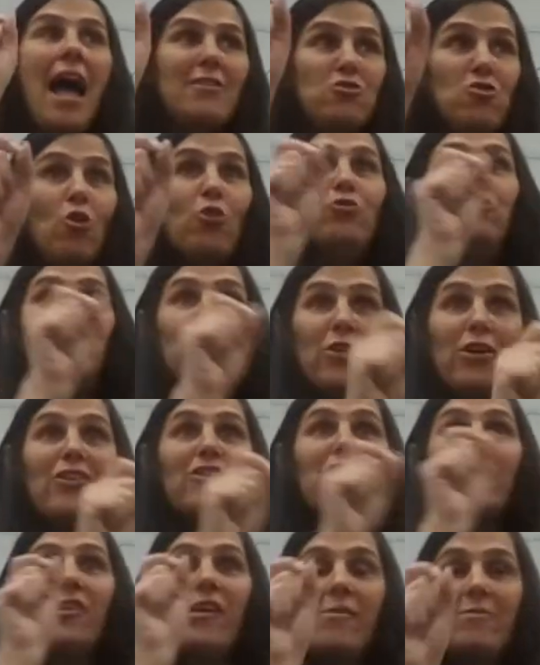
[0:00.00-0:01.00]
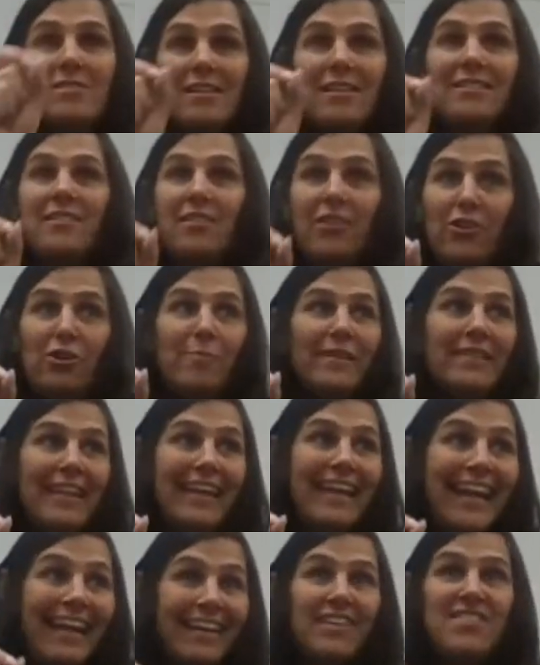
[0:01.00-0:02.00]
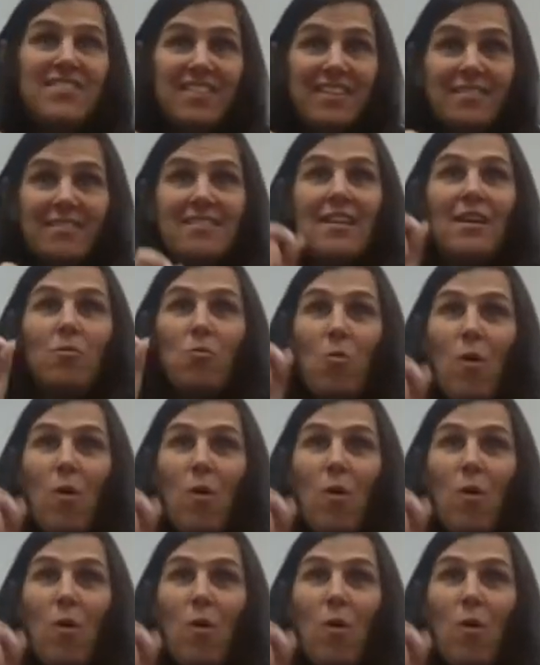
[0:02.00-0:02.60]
I told you earlier I was going to tell you about the innocence